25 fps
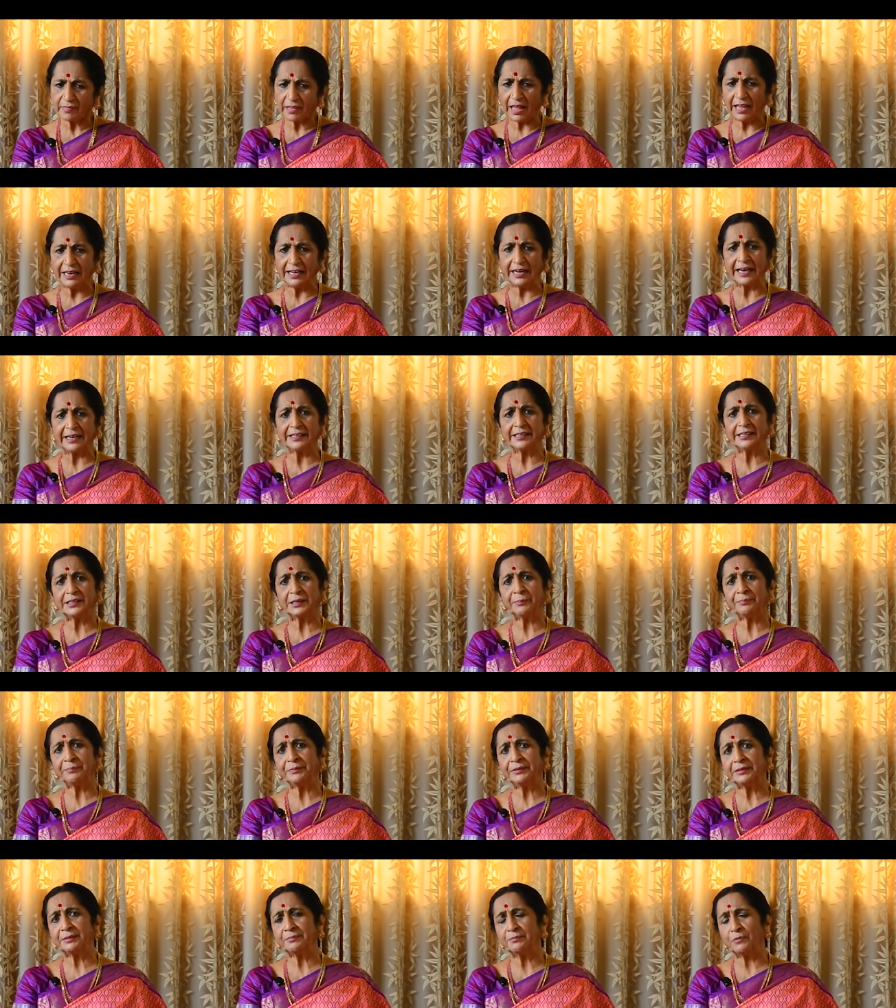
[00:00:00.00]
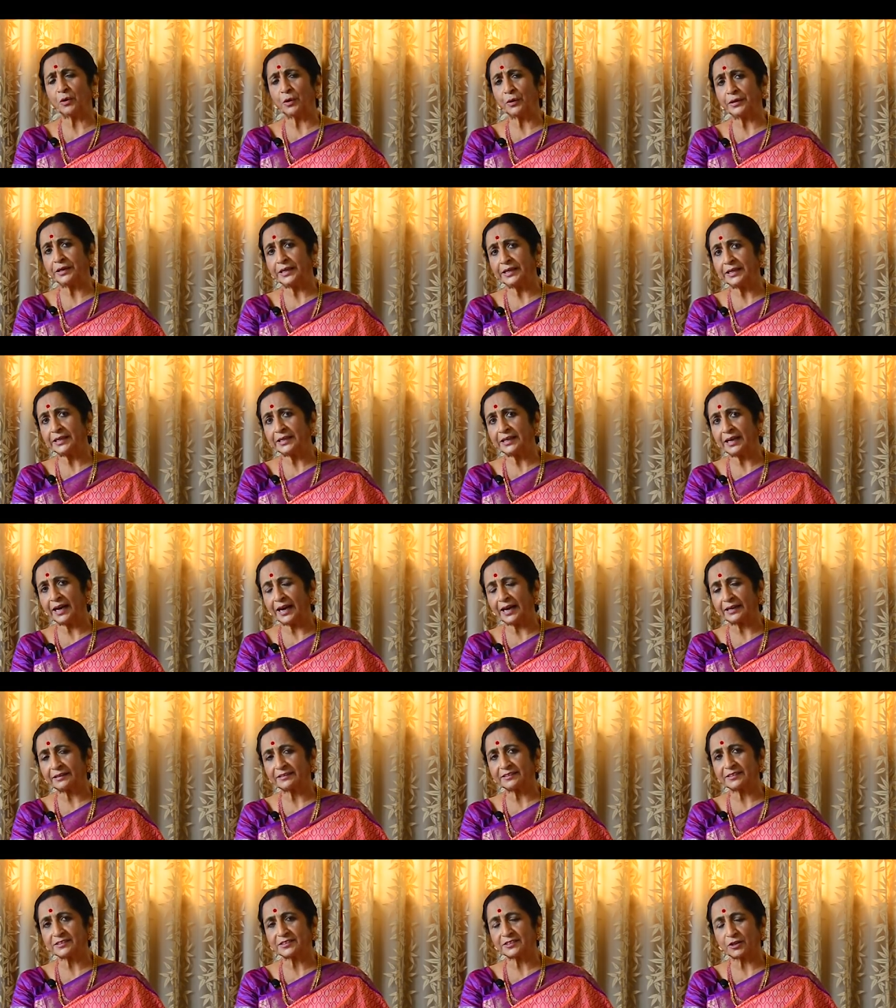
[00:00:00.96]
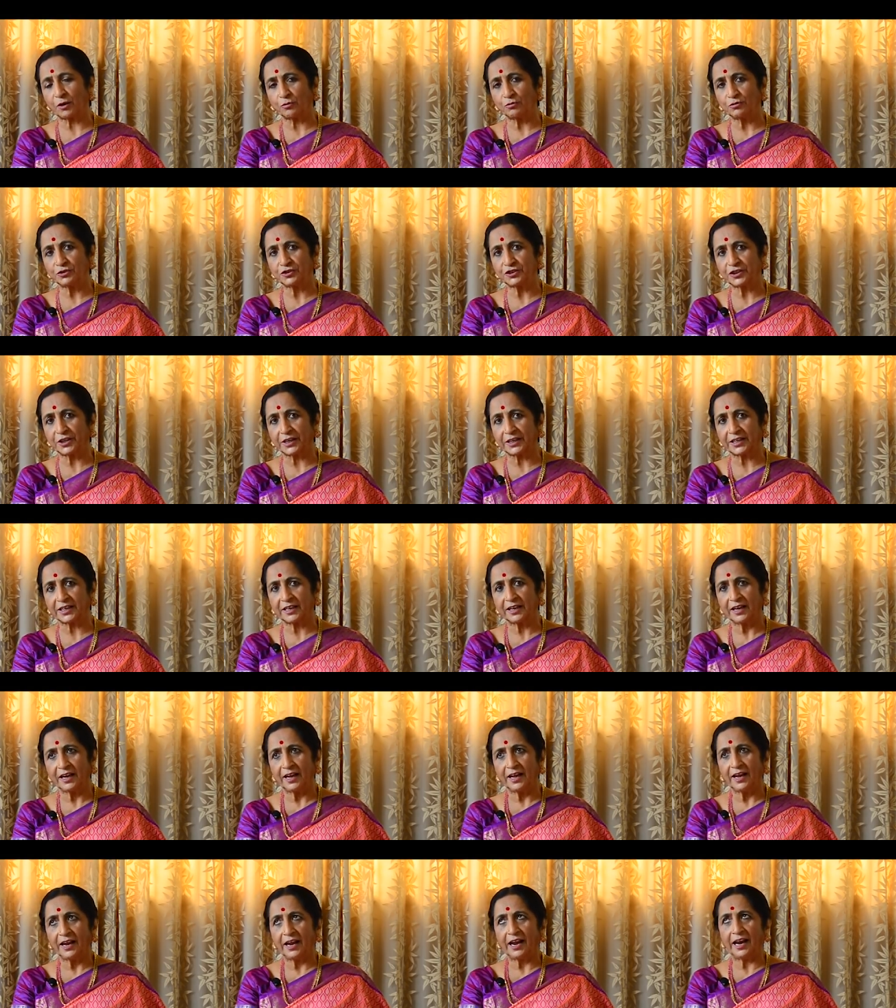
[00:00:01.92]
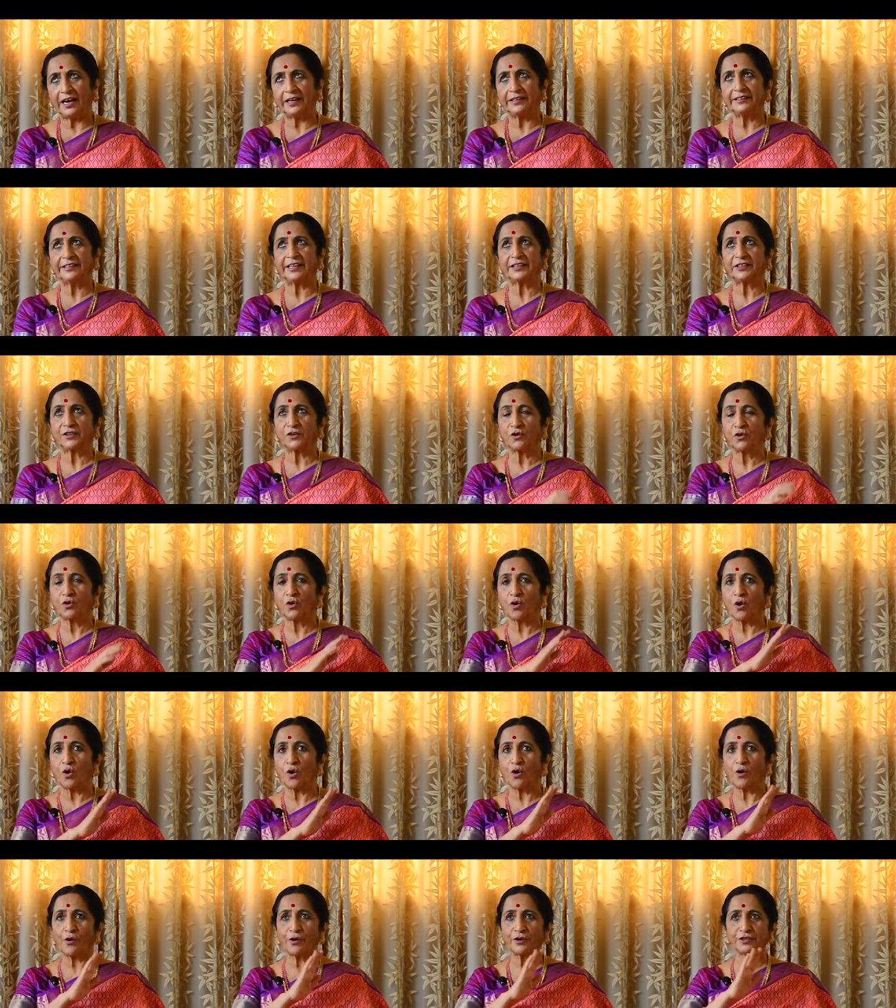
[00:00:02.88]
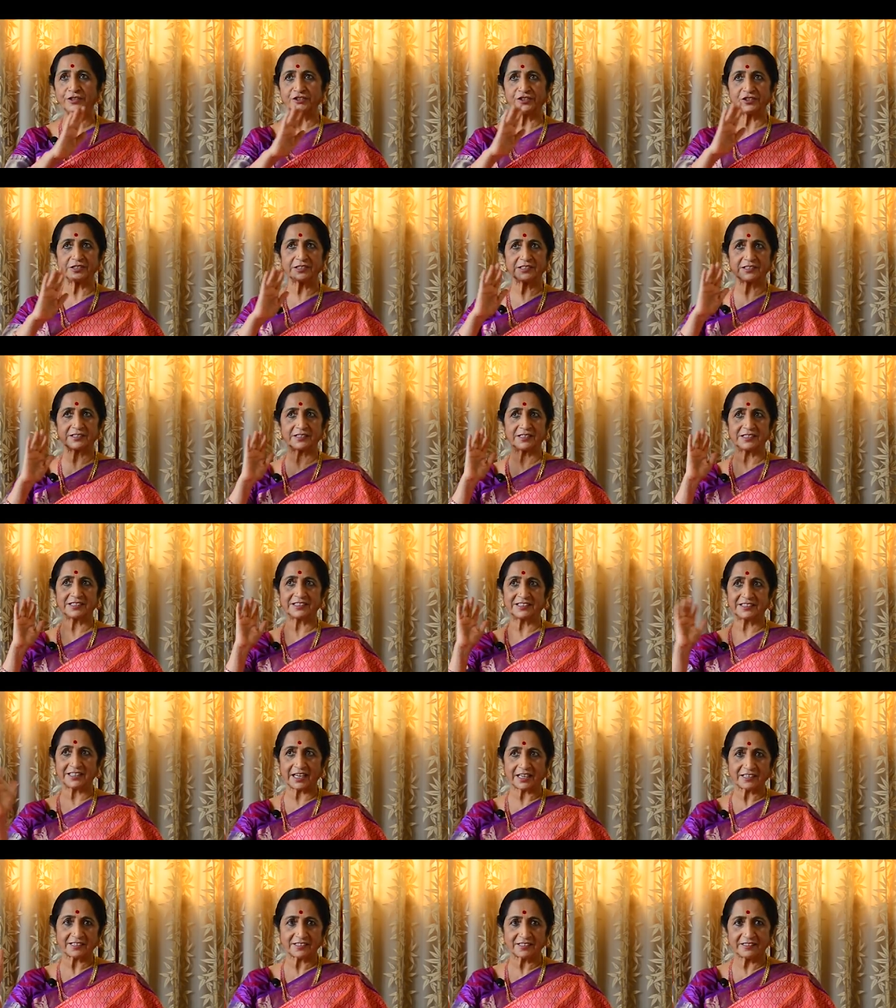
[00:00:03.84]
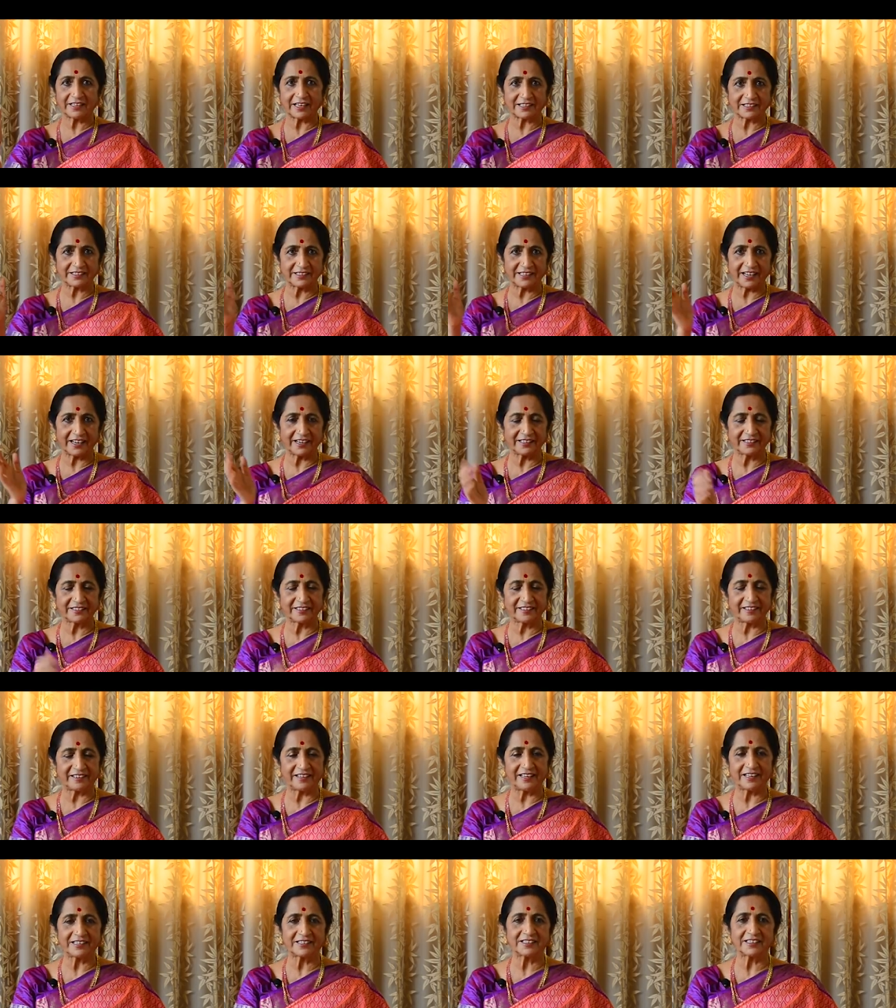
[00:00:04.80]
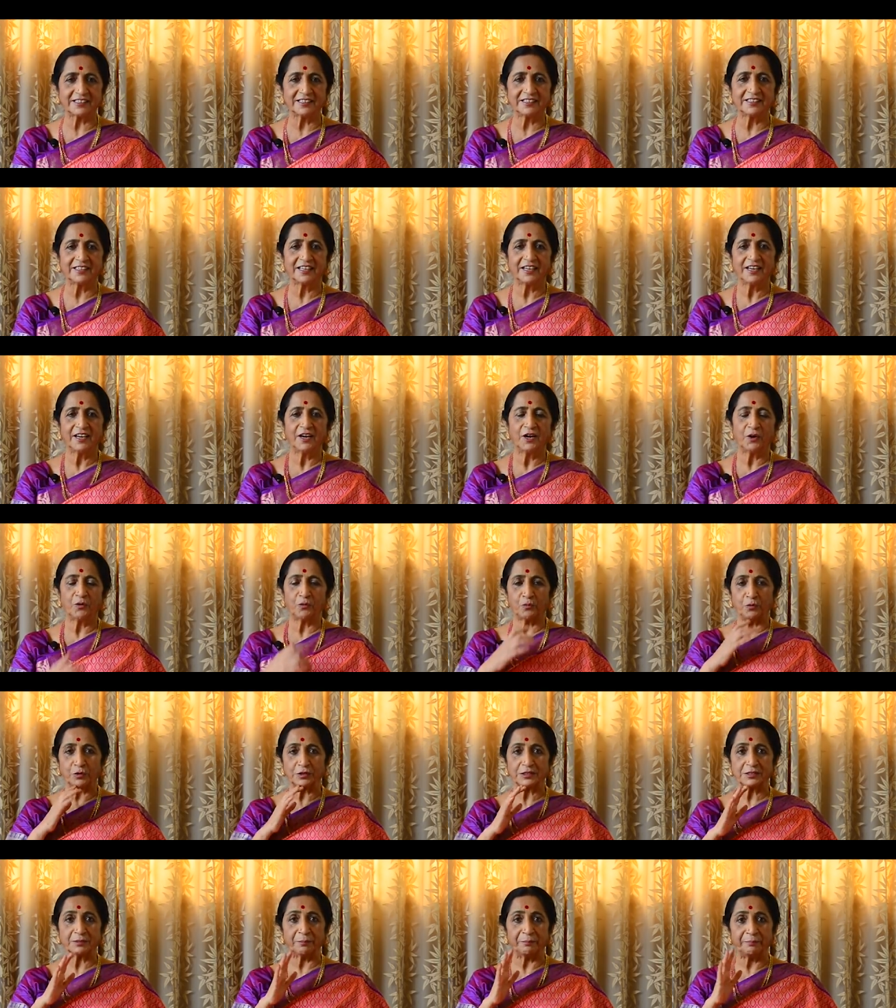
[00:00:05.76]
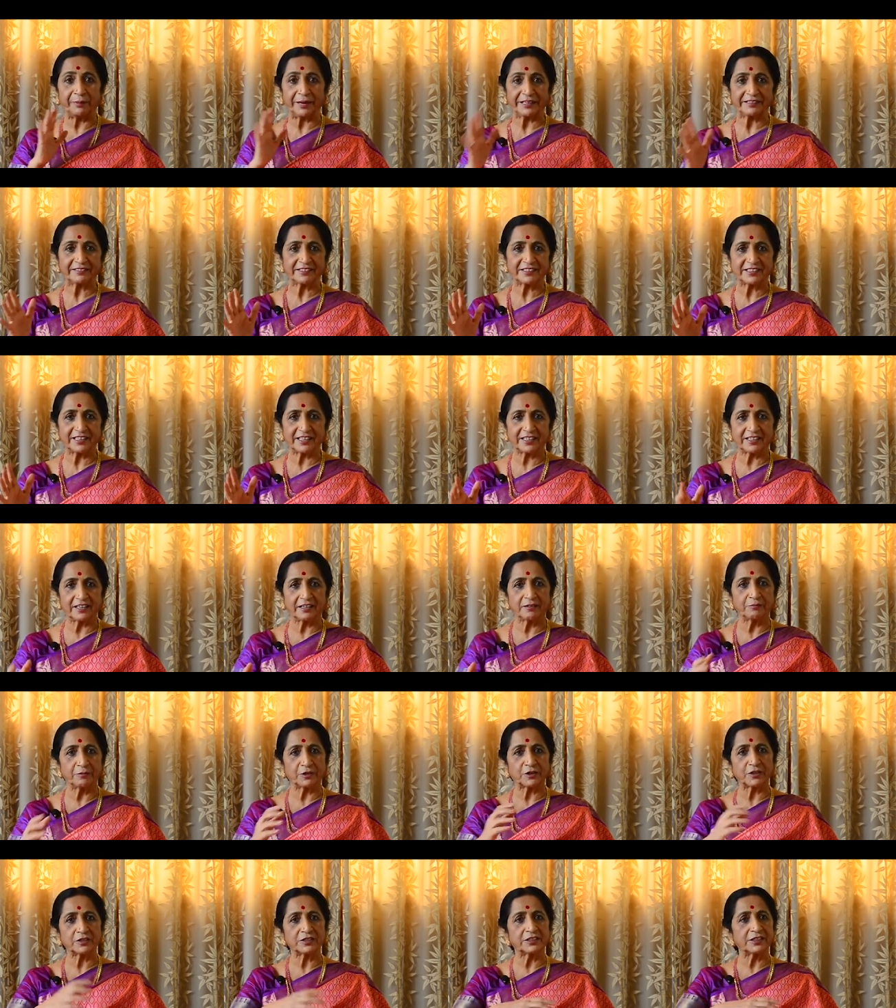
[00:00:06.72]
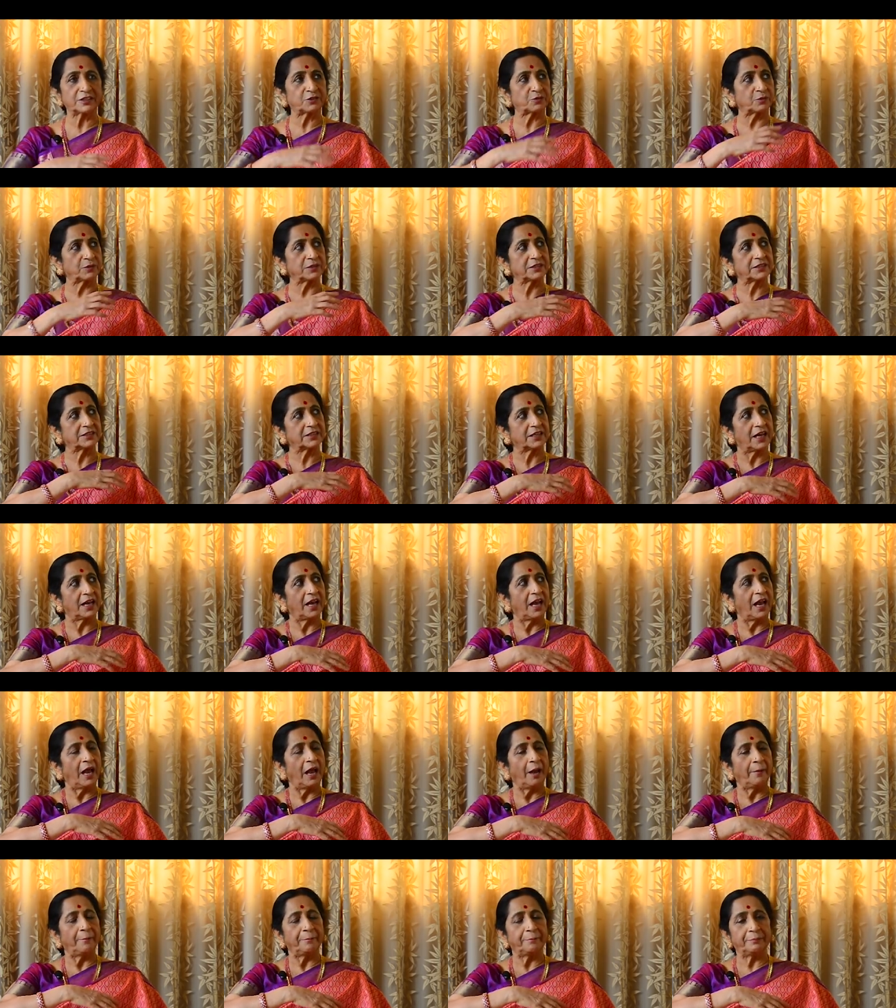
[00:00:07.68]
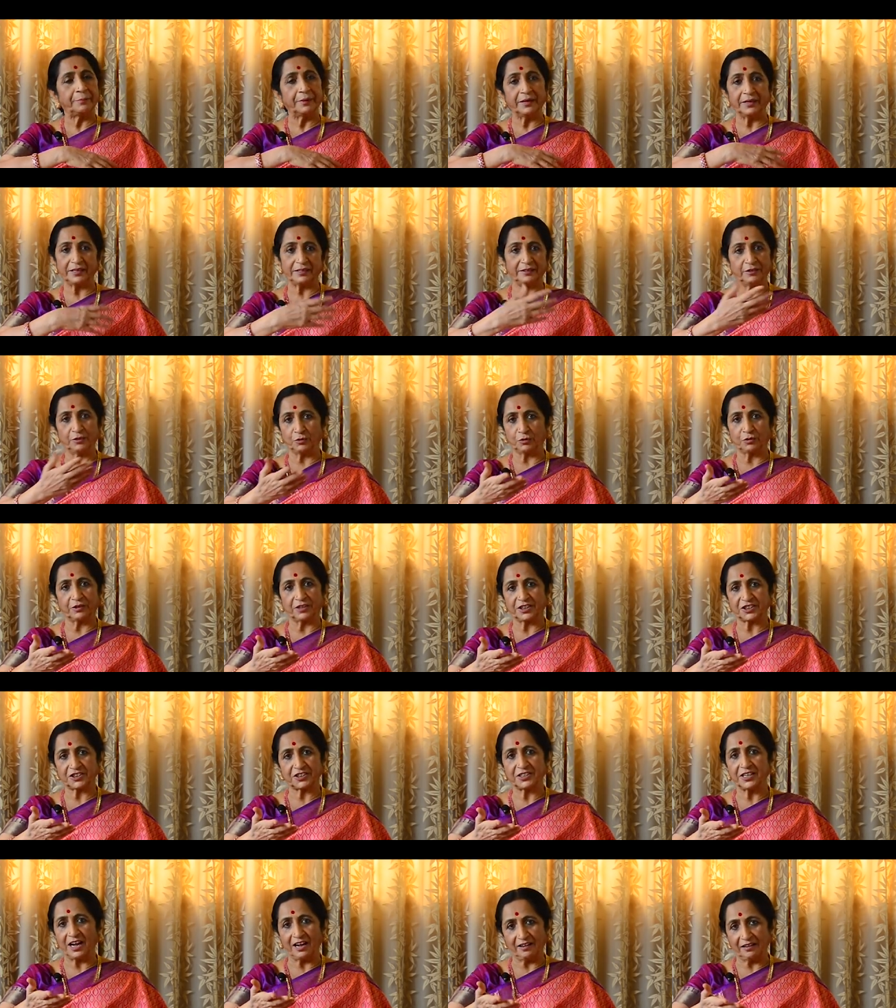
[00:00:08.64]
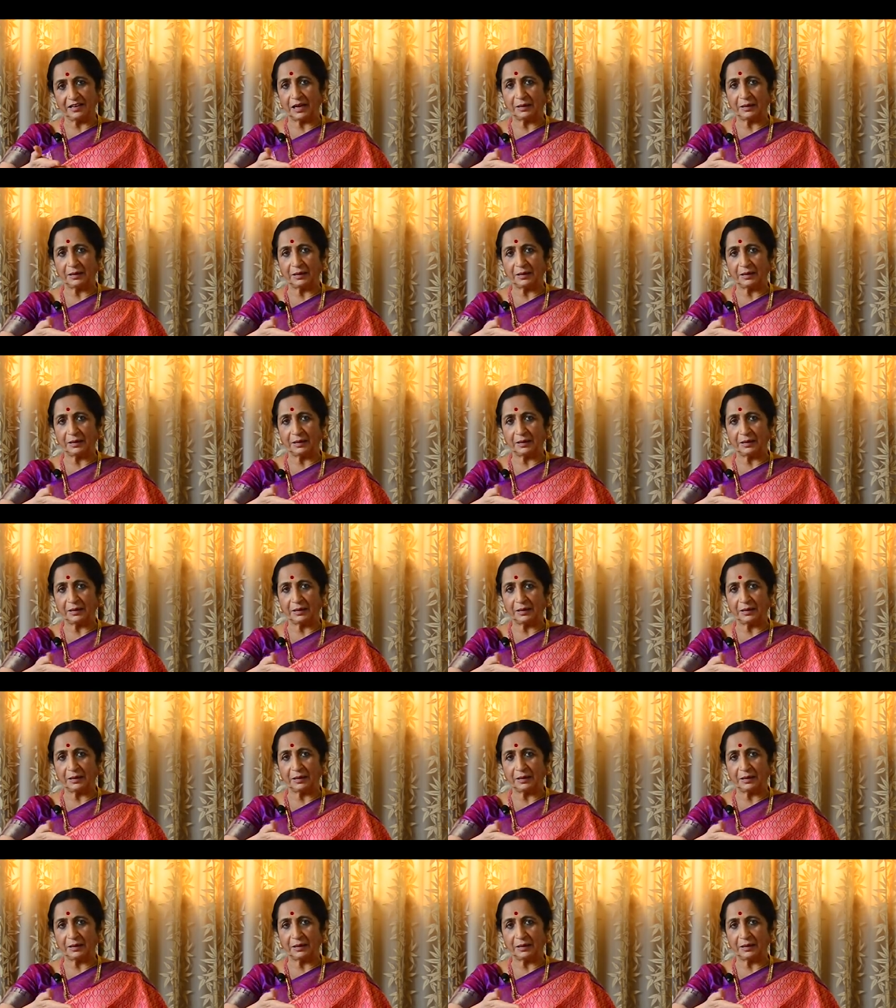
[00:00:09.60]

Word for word: I landed up in the morning at the sound check, and that gorgeous set that they had created was breathtaking because it was, uh, you know, Krishna.